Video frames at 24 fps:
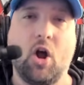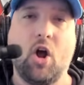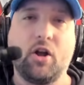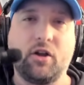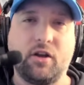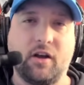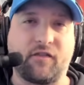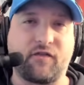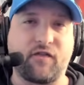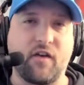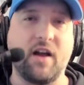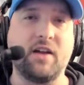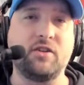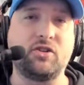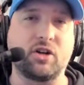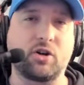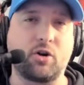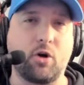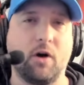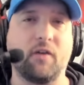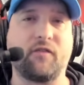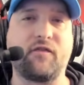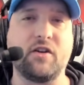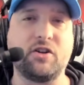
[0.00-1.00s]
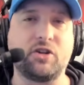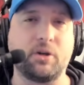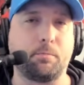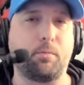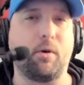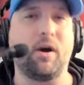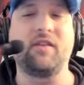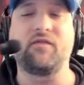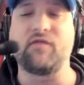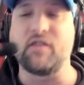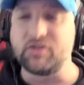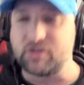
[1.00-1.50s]
your friend, your girlfriend, your
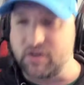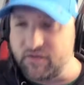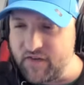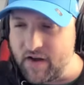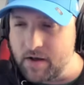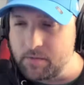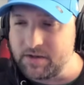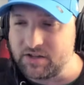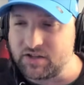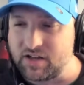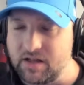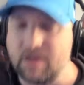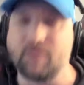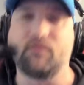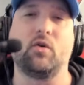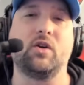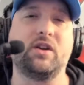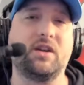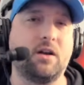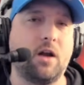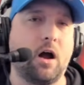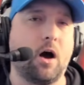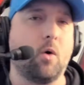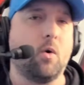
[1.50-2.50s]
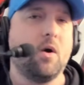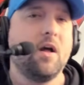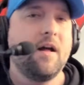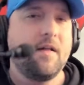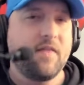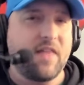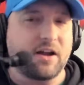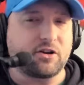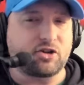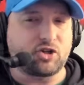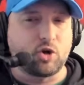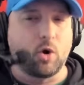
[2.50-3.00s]
boyfriend, your family. Tell everyone you know
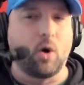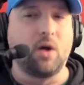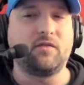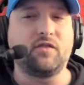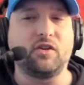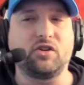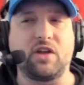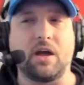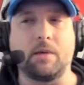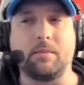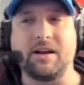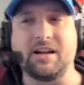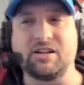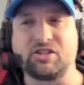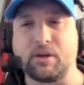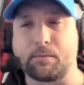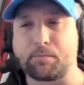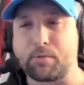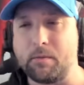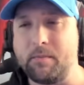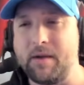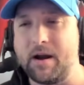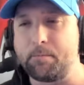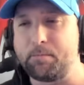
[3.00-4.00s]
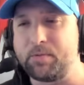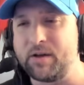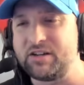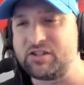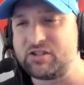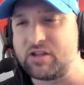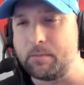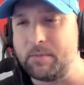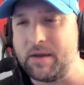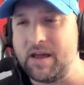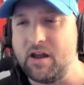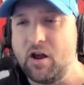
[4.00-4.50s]
that Shawn Entertainment is the premier place
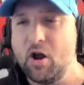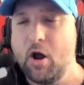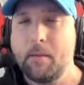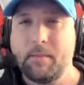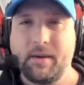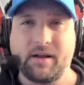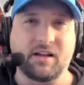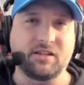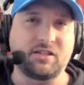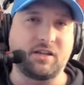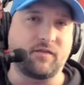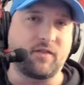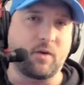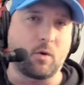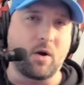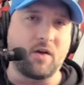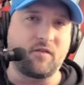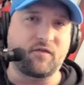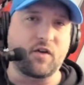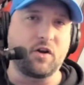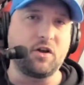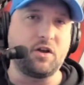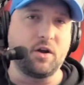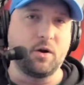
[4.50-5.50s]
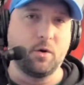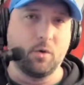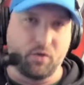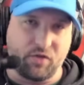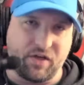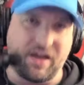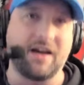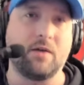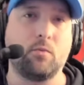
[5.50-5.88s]
to be, because if it weren't for you, there